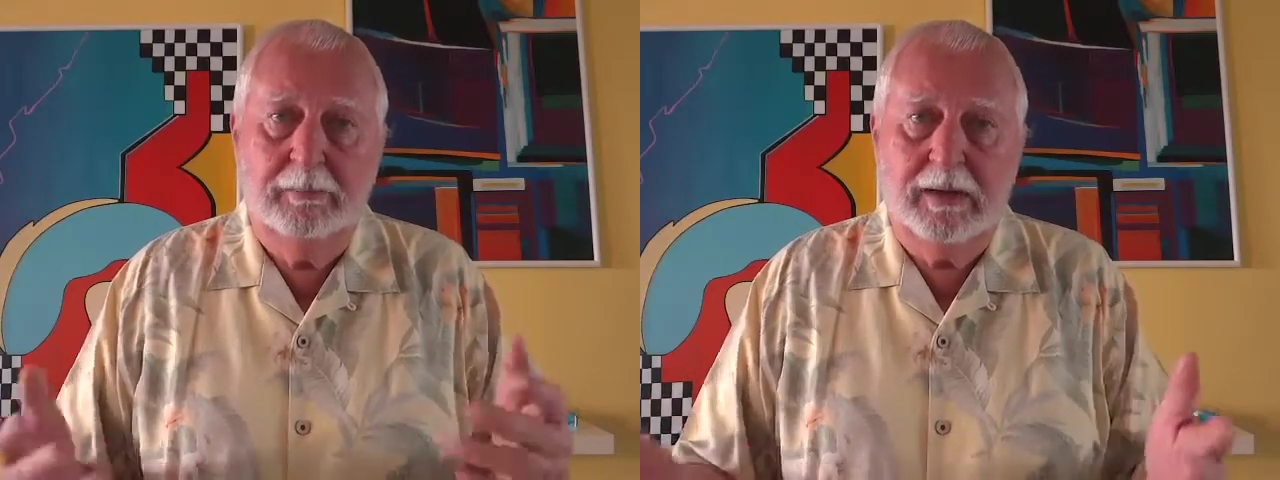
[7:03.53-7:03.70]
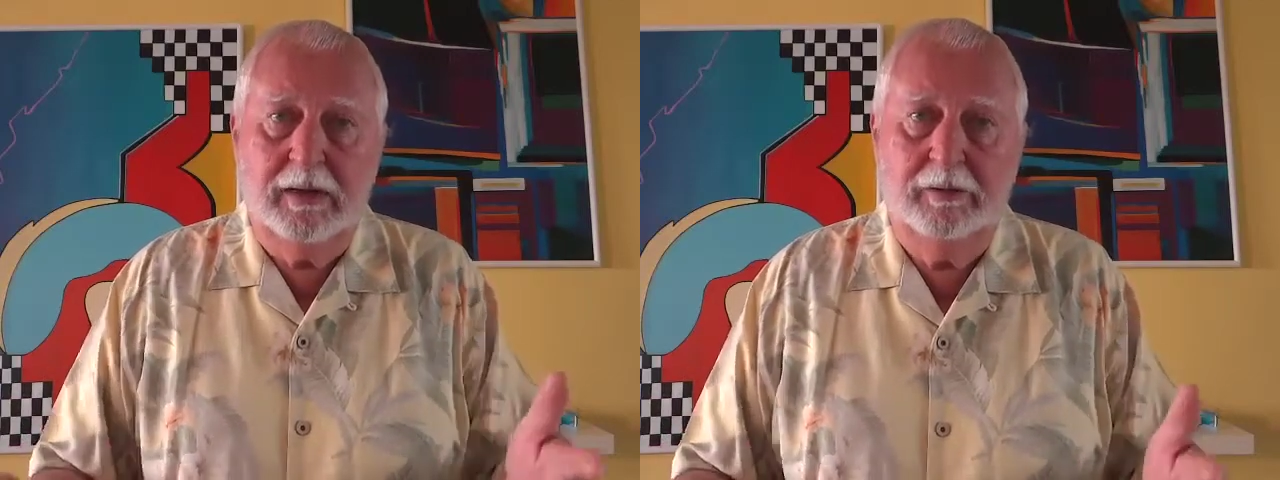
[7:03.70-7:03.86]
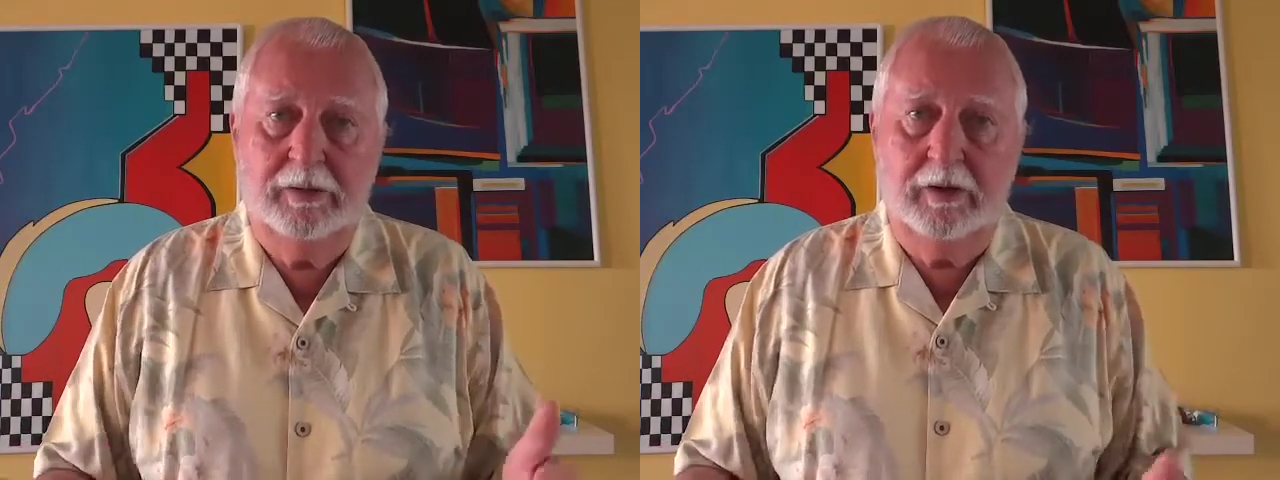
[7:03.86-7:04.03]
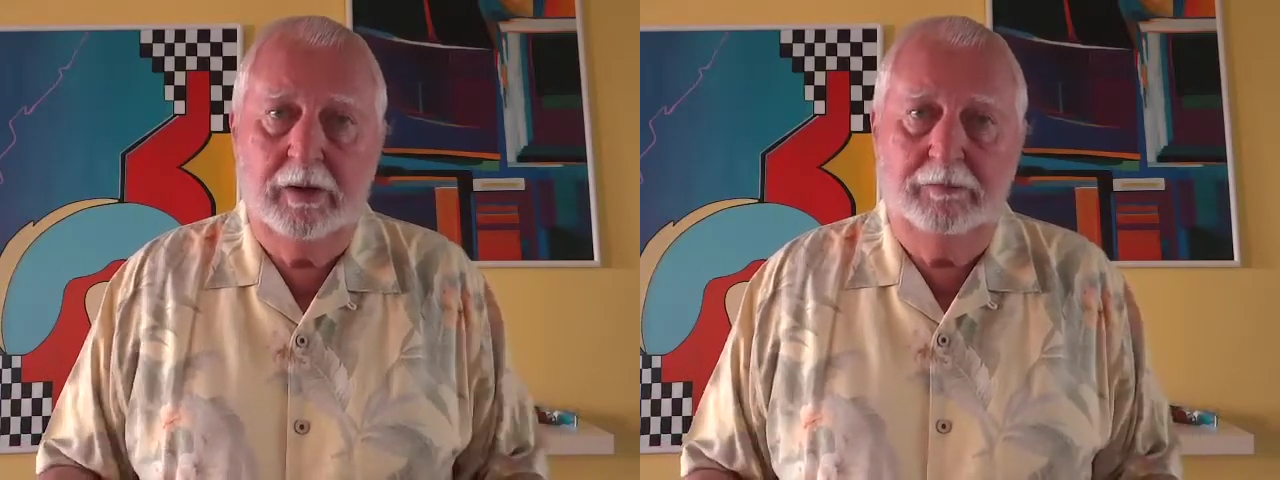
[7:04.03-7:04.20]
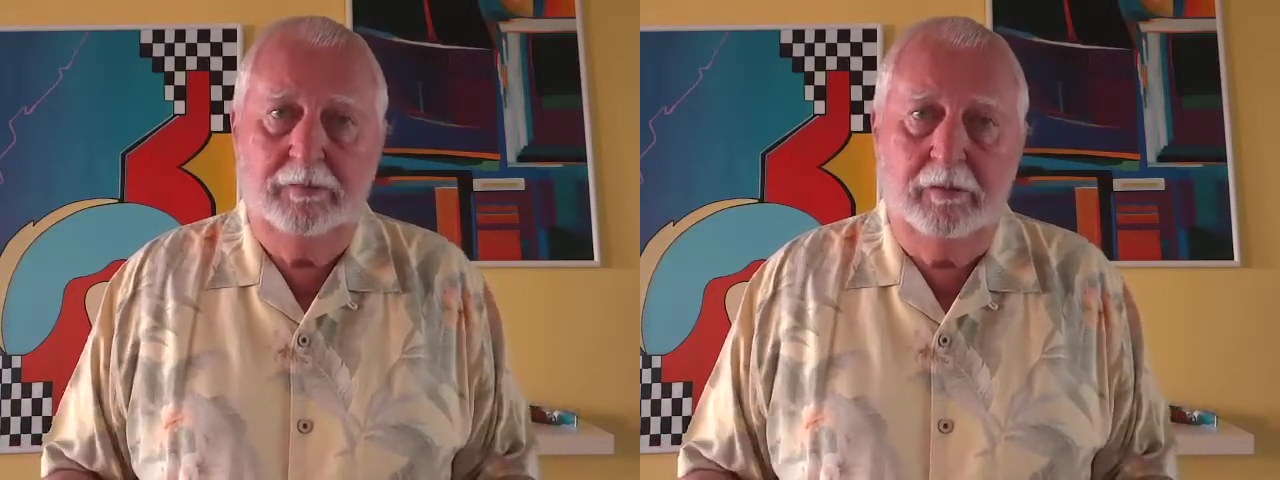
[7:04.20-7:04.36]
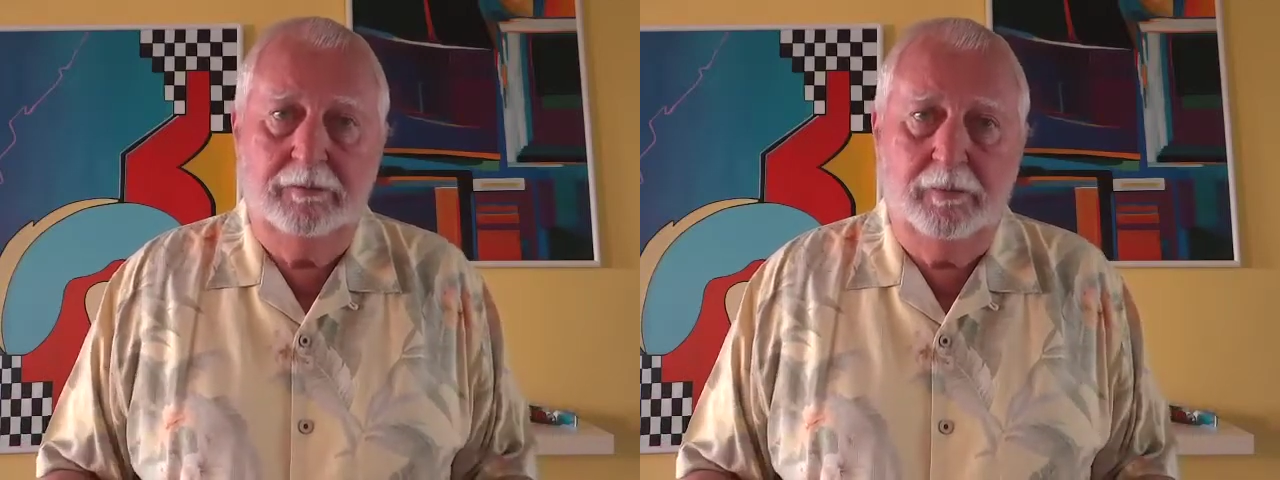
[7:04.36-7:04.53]
about who you're going to
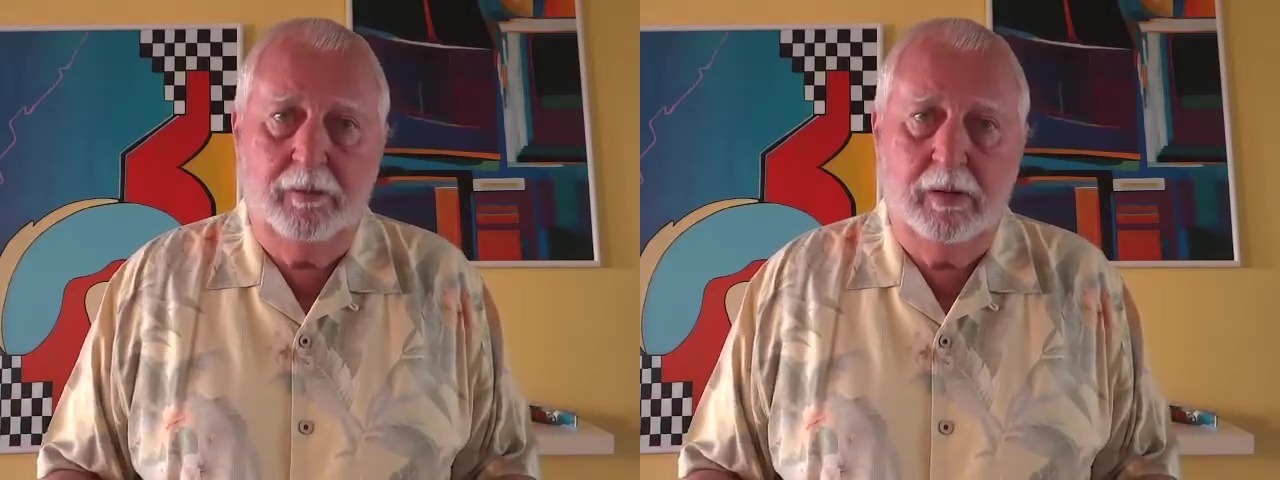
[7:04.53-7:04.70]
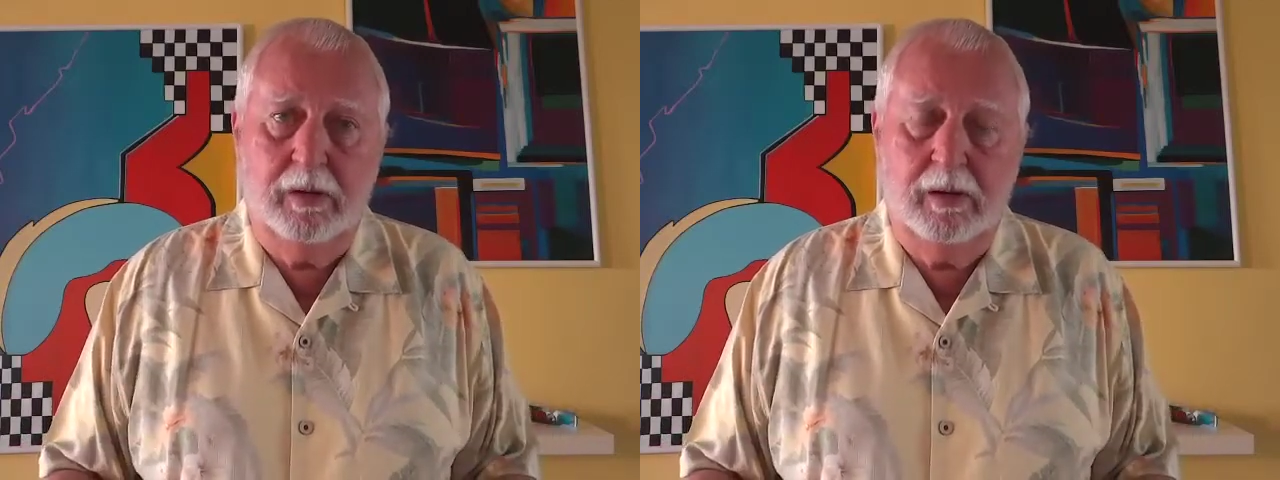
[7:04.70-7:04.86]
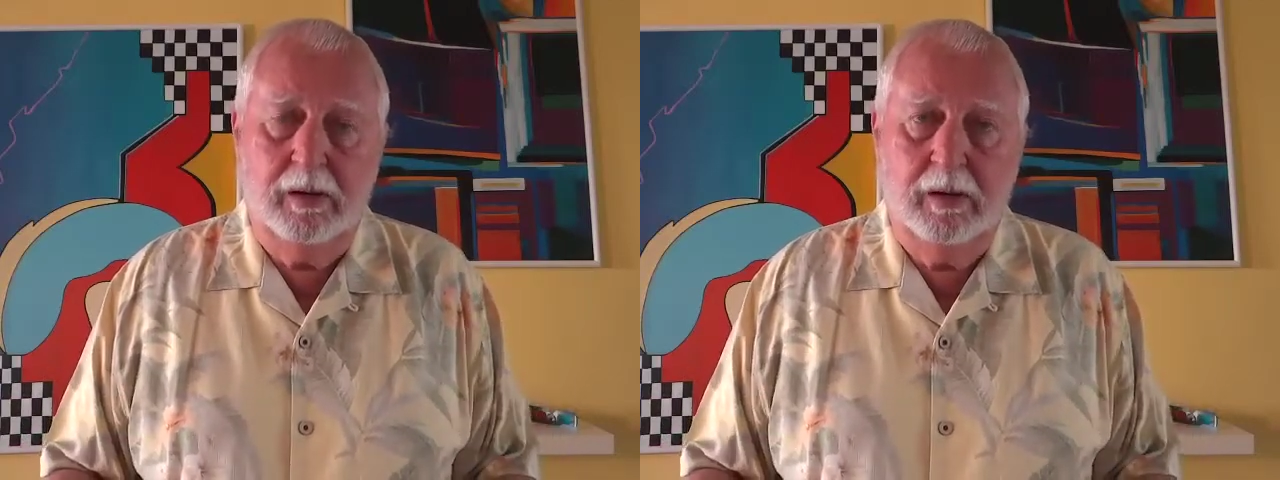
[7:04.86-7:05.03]
vote for.